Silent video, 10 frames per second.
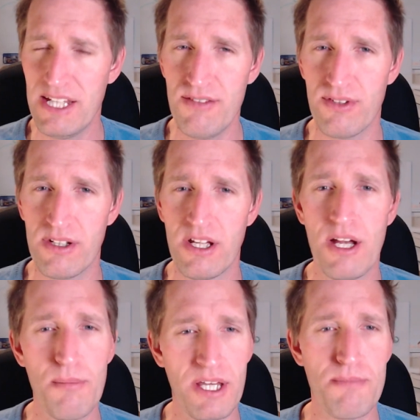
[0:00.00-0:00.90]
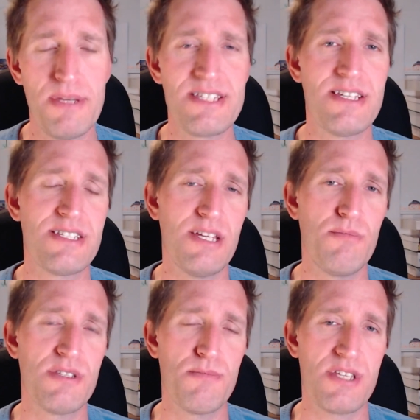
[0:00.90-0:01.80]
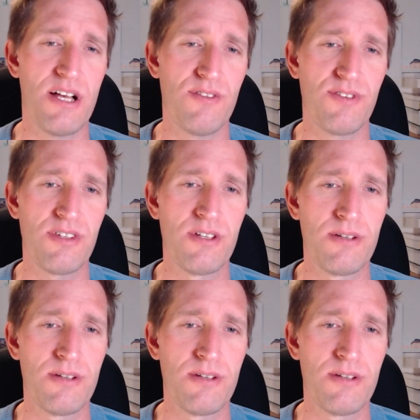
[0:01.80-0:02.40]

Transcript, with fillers: even by the business teams themselves.